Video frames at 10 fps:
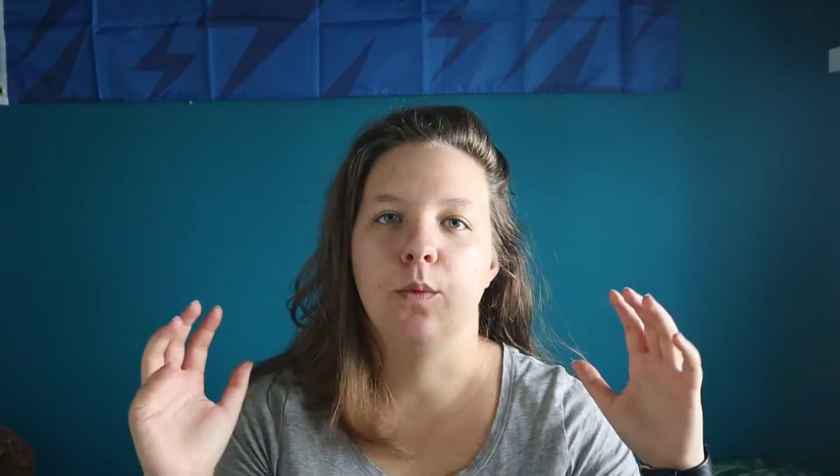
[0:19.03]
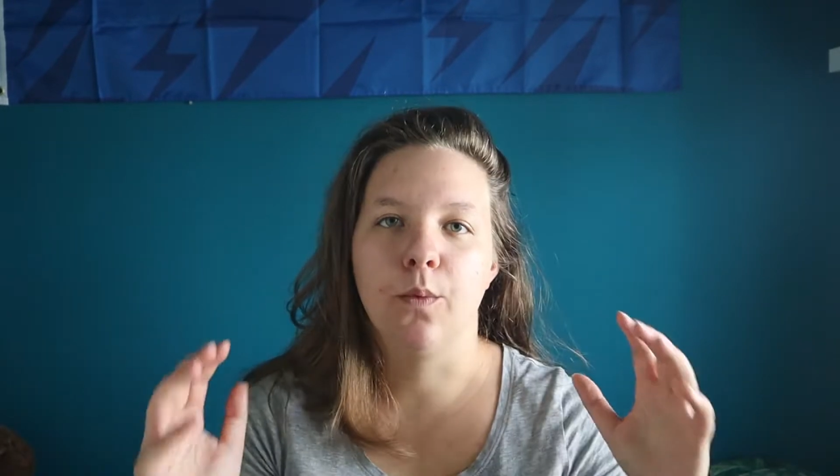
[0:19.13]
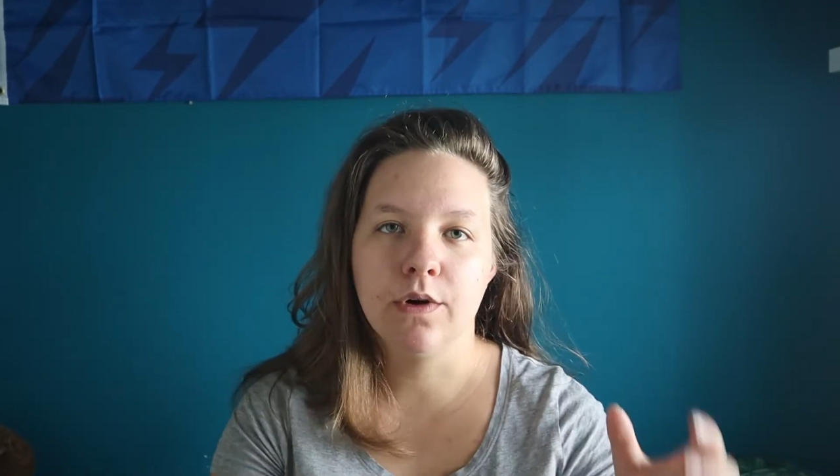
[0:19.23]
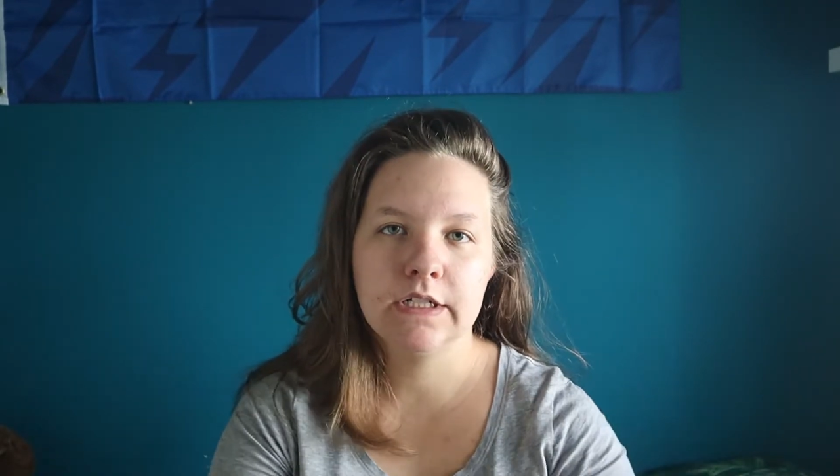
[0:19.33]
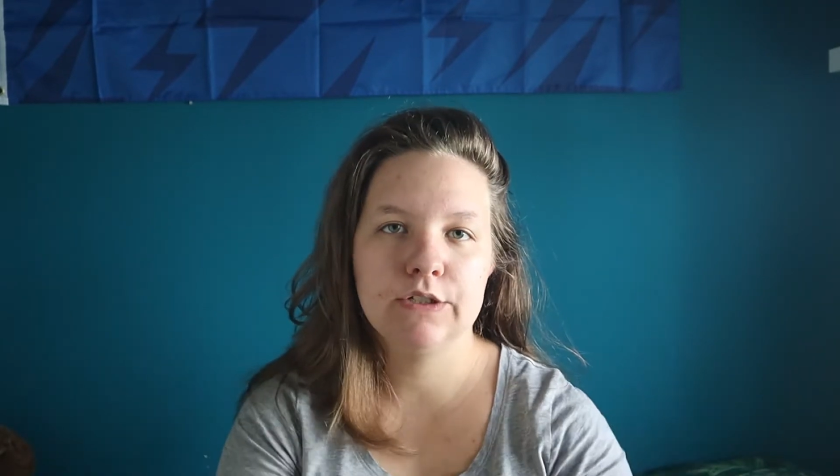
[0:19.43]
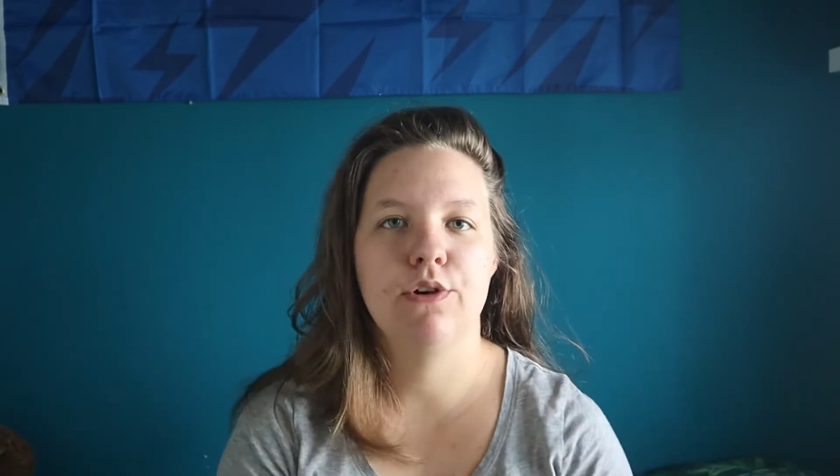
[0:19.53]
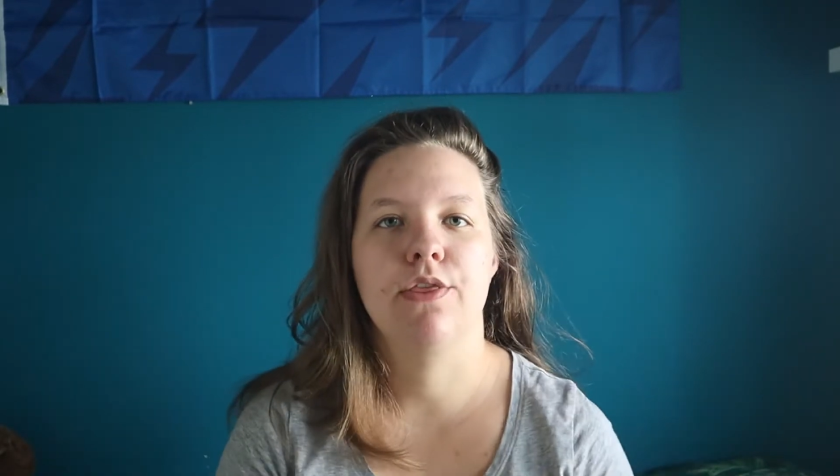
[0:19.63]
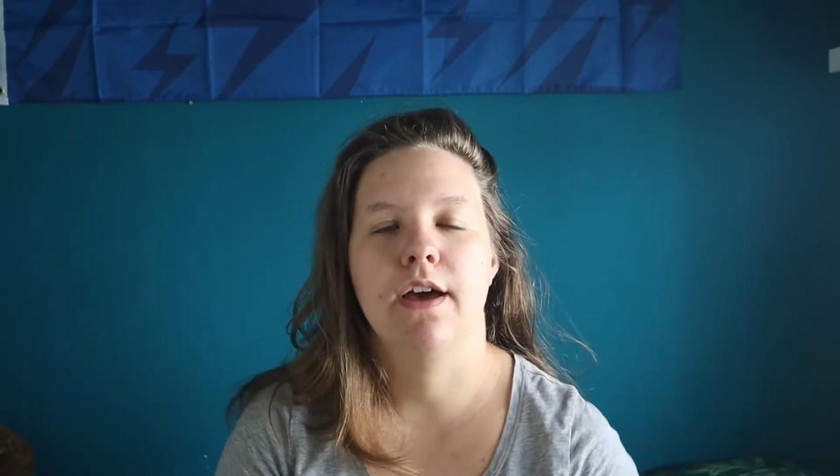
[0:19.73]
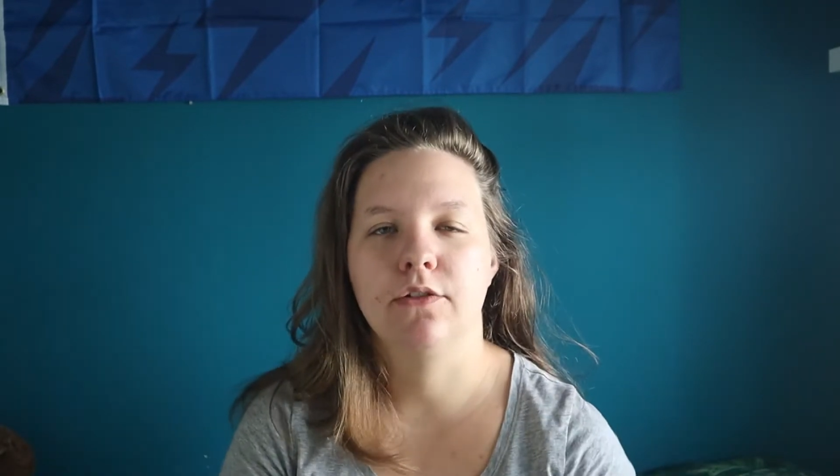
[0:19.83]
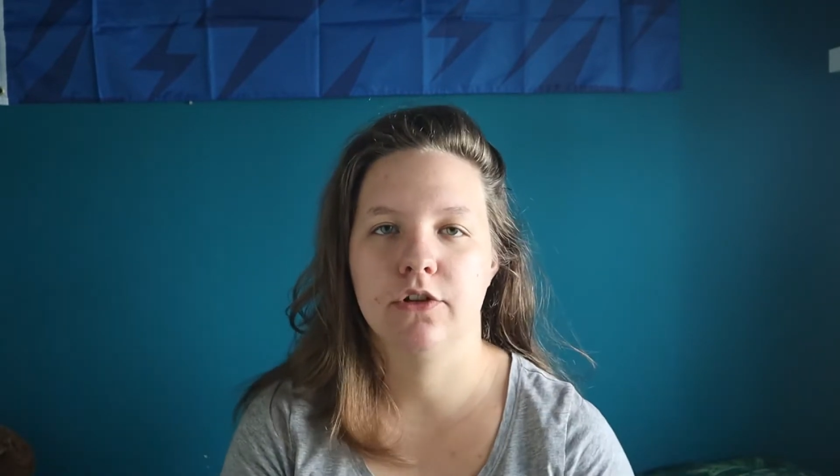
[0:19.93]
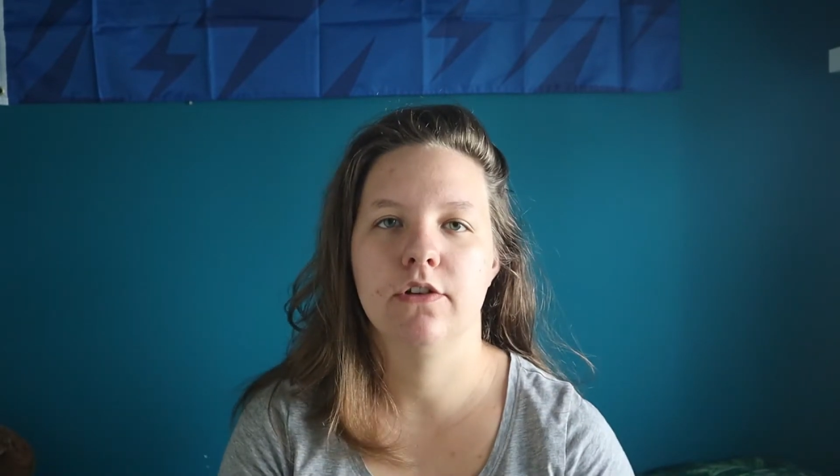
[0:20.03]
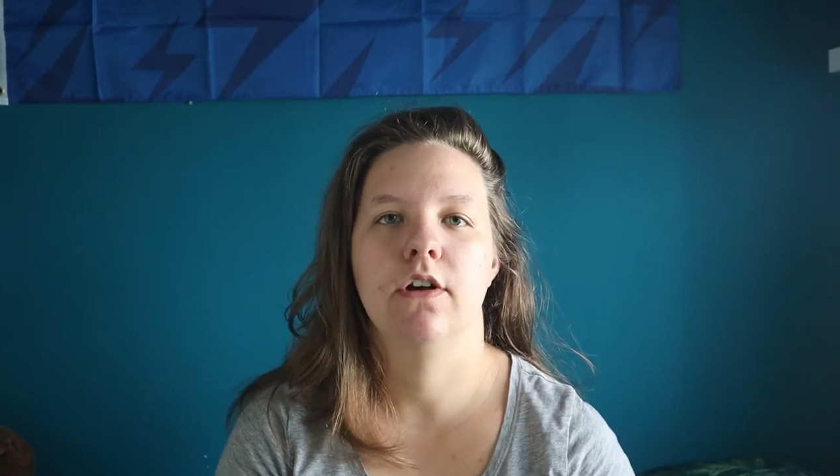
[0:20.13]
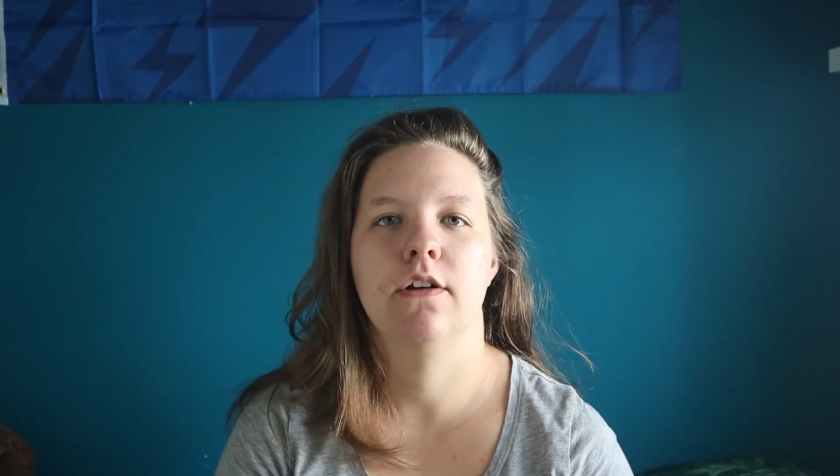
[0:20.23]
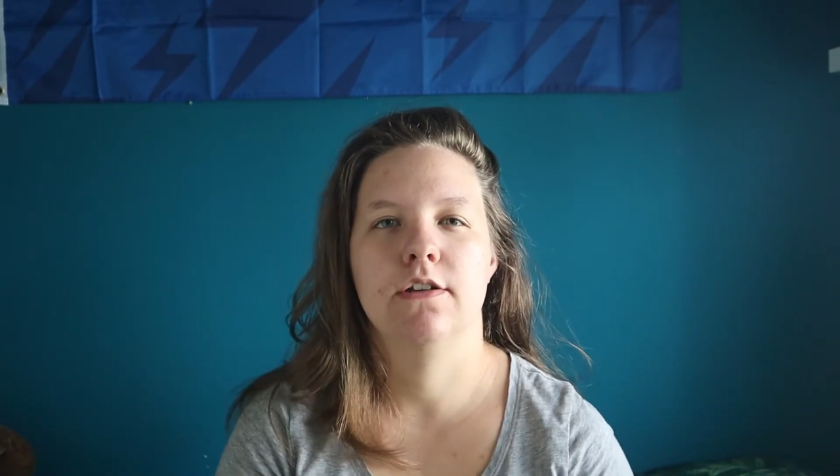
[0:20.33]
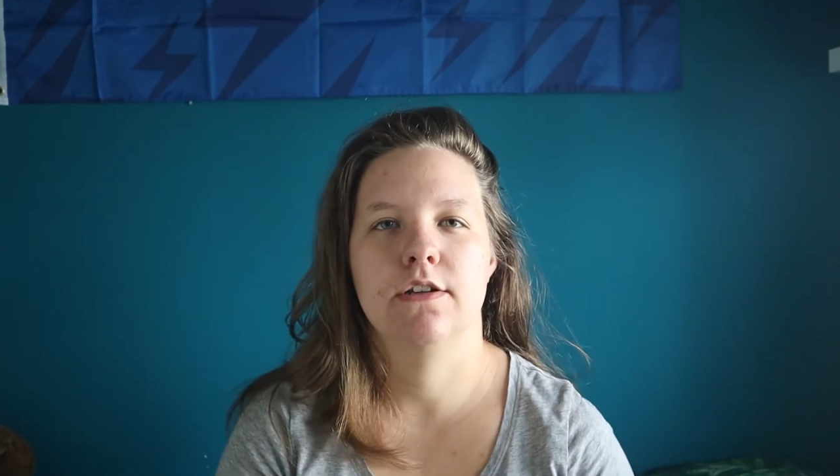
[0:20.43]

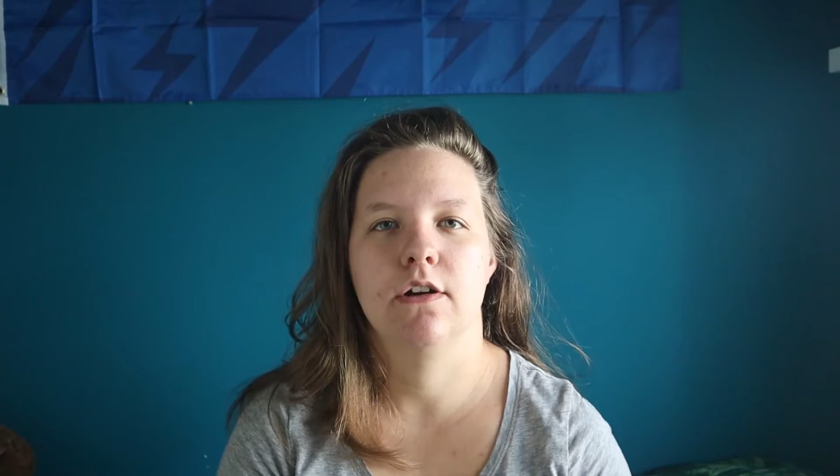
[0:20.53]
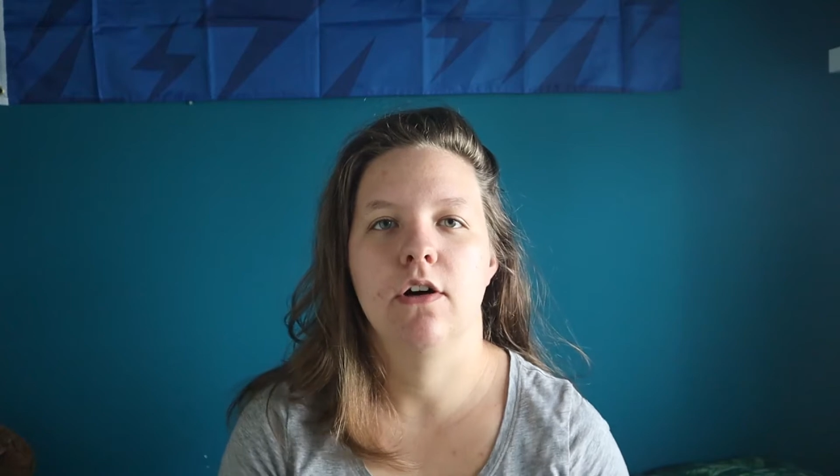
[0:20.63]
$100,000